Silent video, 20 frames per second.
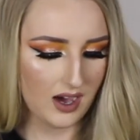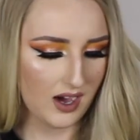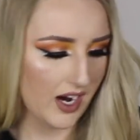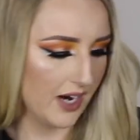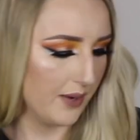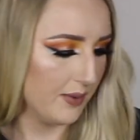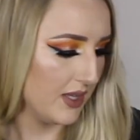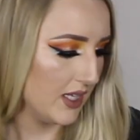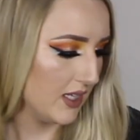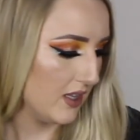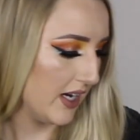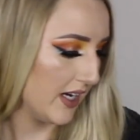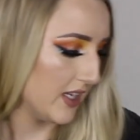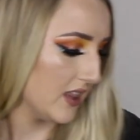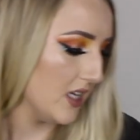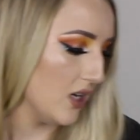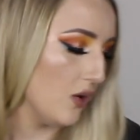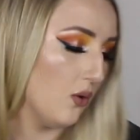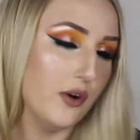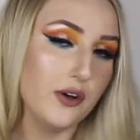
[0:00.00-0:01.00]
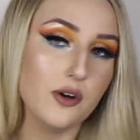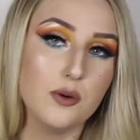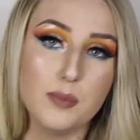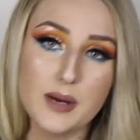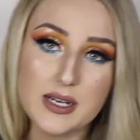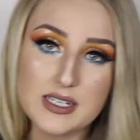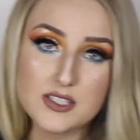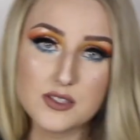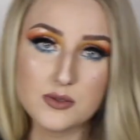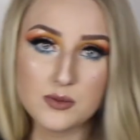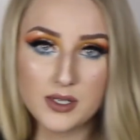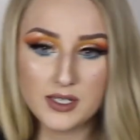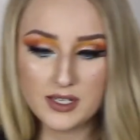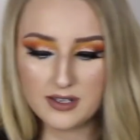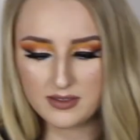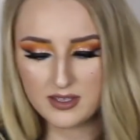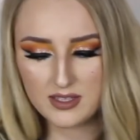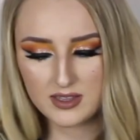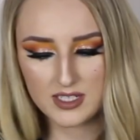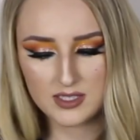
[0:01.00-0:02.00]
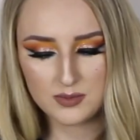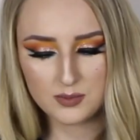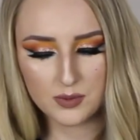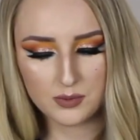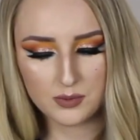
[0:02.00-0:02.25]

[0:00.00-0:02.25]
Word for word: I really like the oil-based one. I think that's